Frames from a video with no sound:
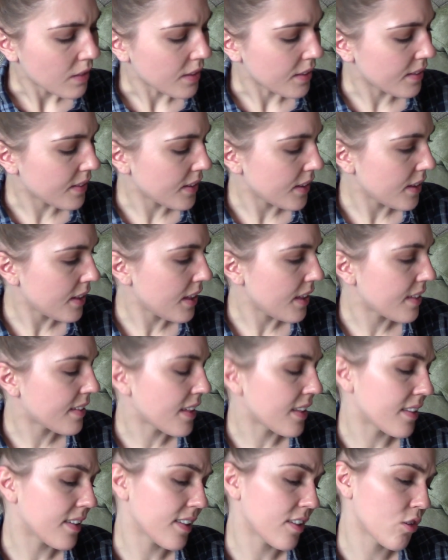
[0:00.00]
It
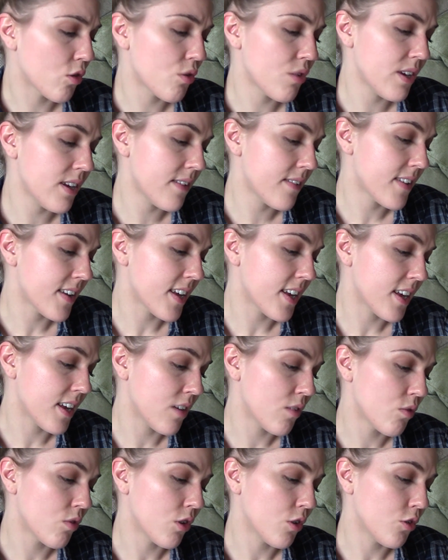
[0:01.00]
says it's green
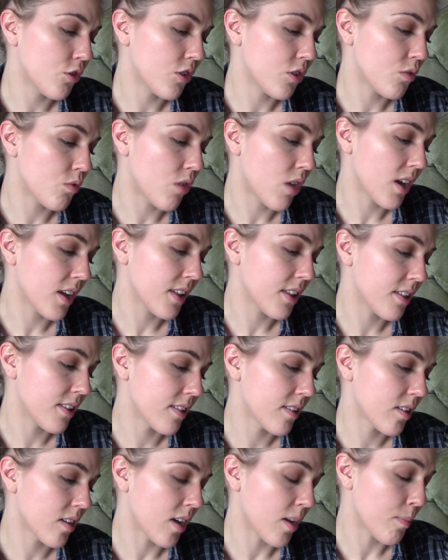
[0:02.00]
tea, roasted
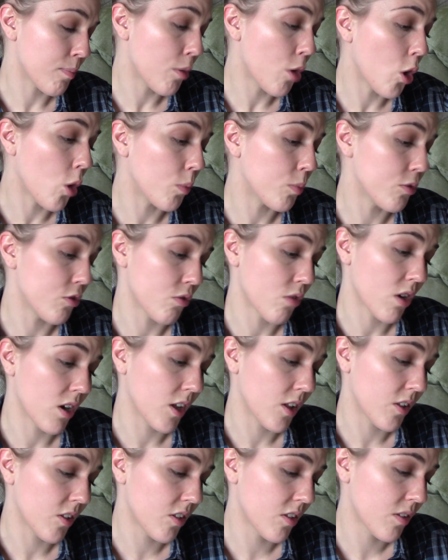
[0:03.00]
rice and popped
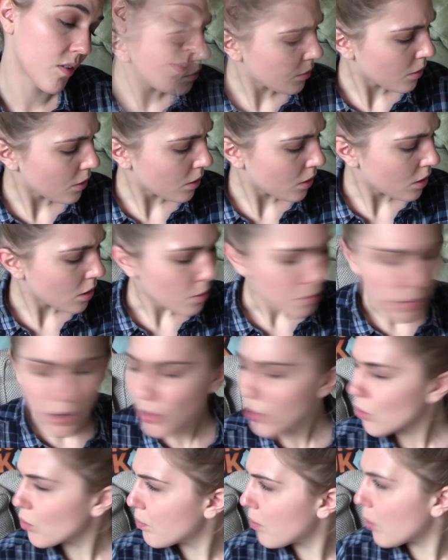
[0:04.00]
rice. I
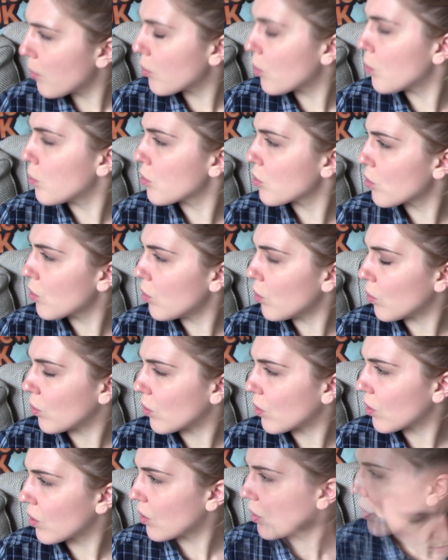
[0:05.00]
thought popcorn was corn.